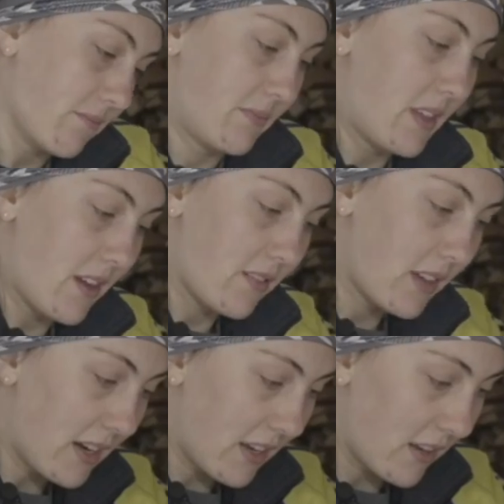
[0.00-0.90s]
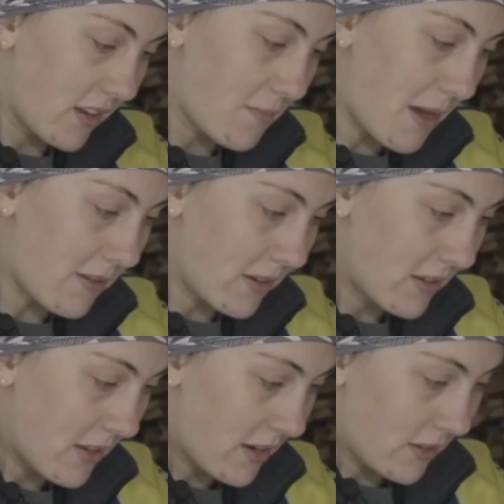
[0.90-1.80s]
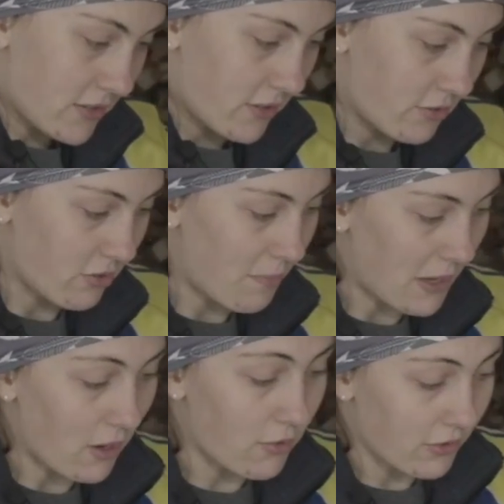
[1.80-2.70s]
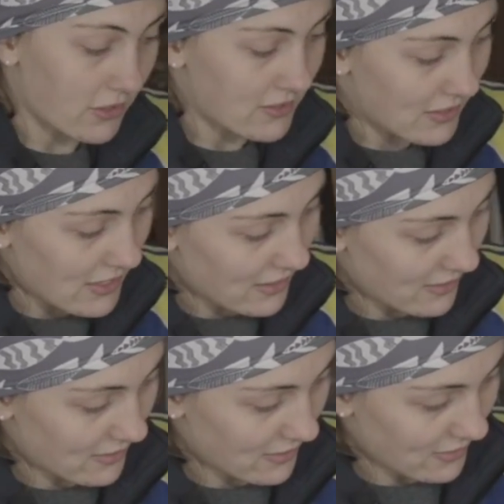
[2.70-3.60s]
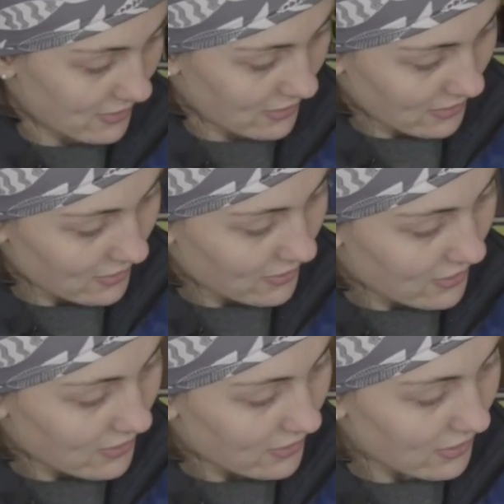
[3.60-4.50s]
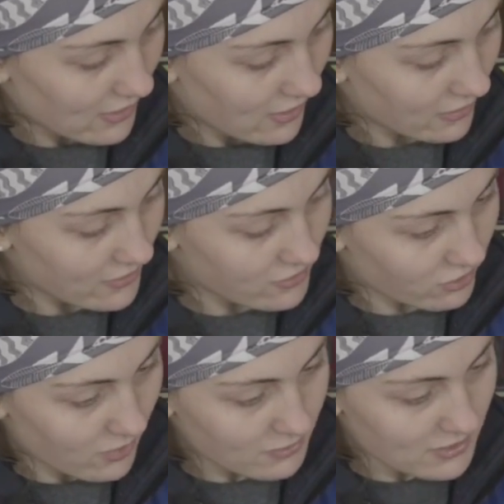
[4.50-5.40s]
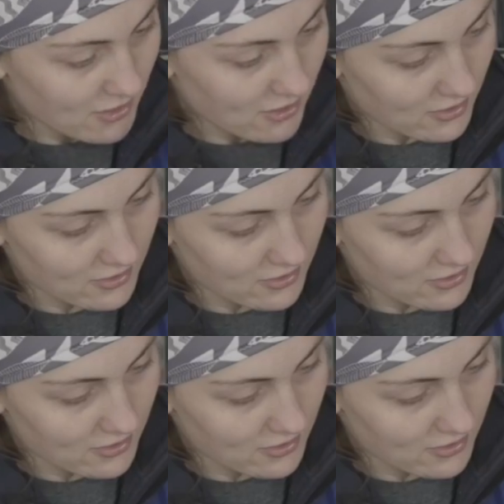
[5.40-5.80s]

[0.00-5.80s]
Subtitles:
you know, getting a good amount, and also dripping over the ski. Get any last drops there.